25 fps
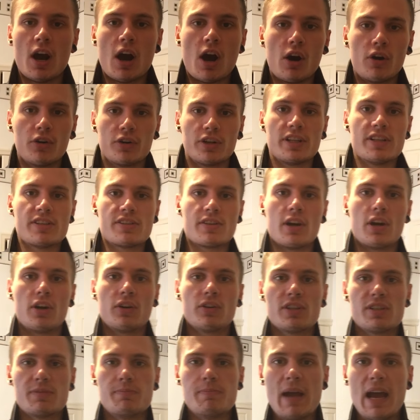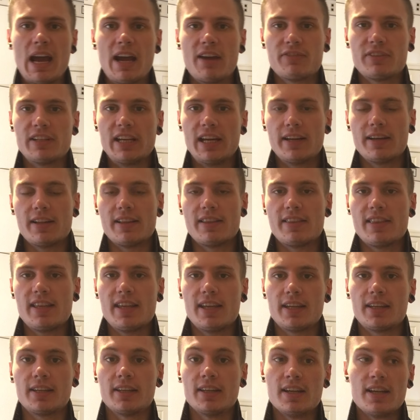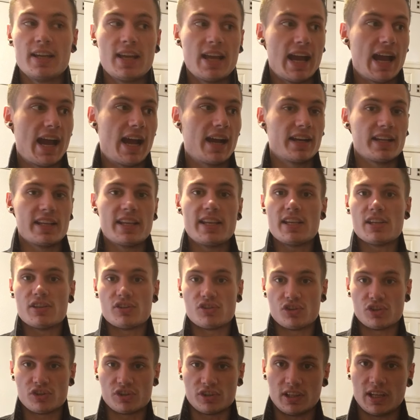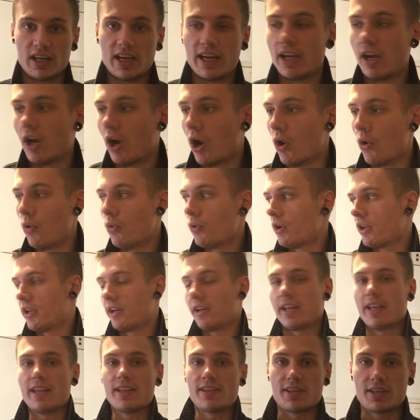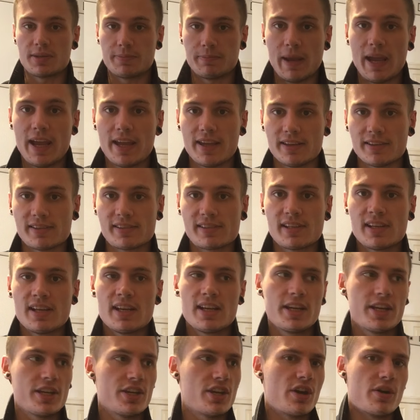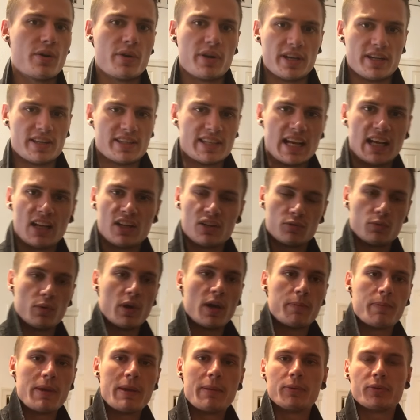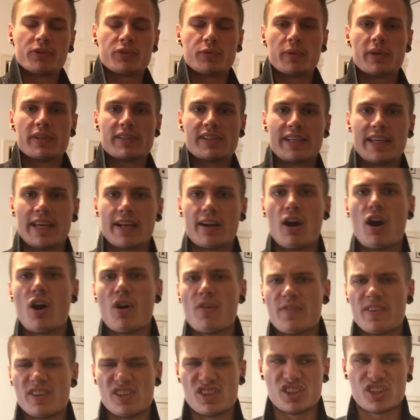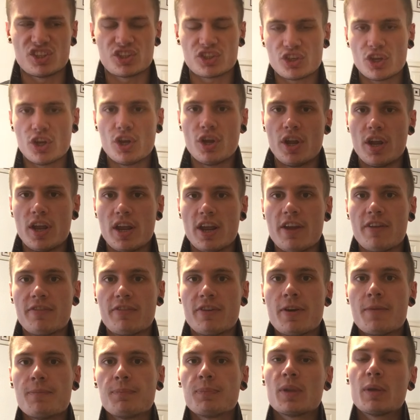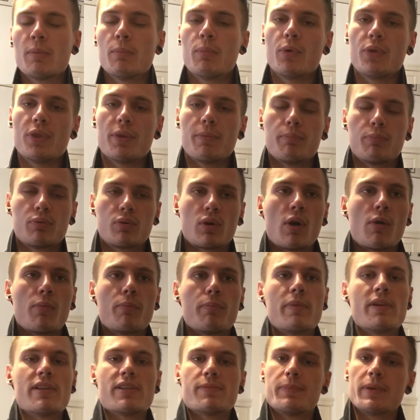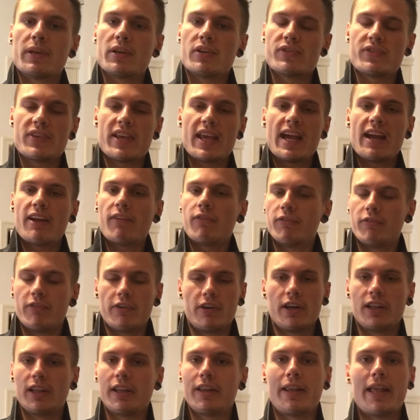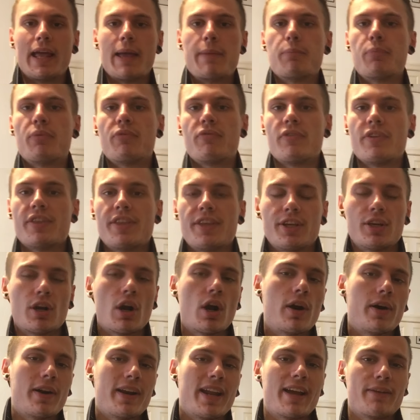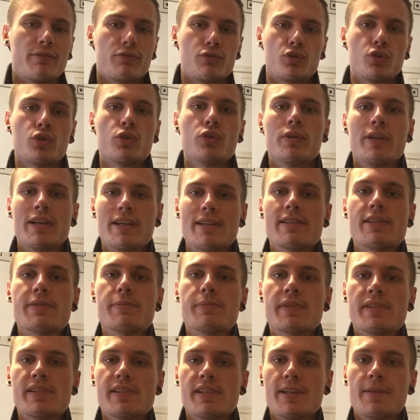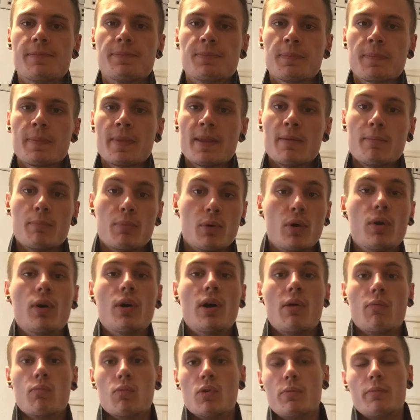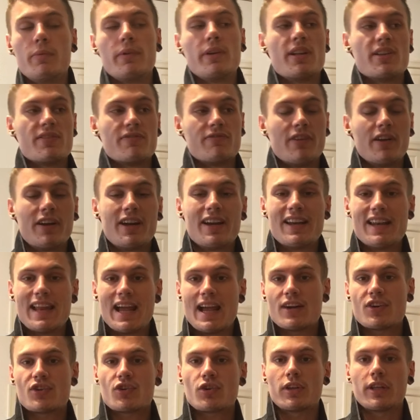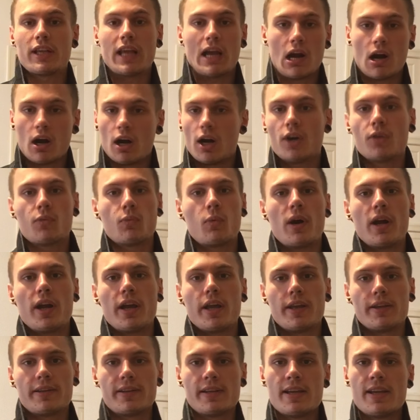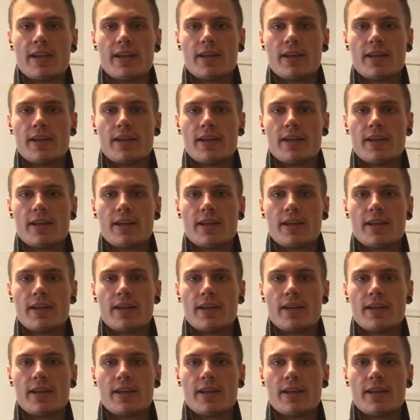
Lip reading: on his path kind of thing, and he's just like owning his space. He tells people where to get off, he's assertive. But the problem is, because they have very little empathy, they can't have true intimacy. But a woman is very naturally hardwired